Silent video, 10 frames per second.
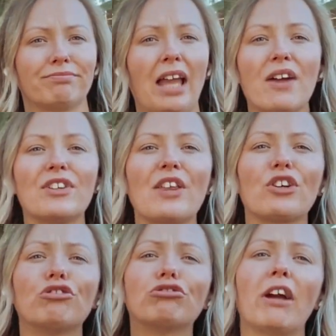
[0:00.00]
Have another
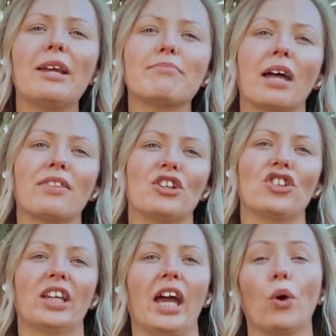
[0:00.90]
great month and
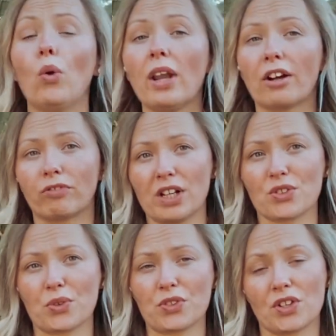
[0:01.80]
check out all our
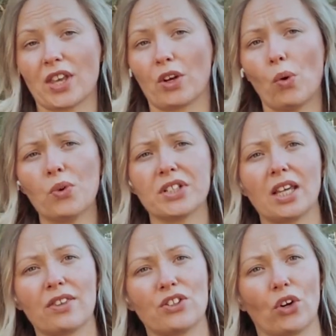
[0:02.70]
resources at
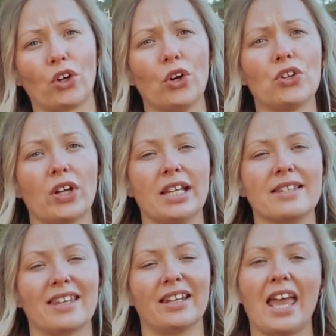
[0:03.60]

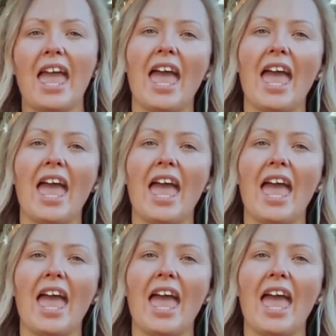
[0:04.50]
alltogether.co.nz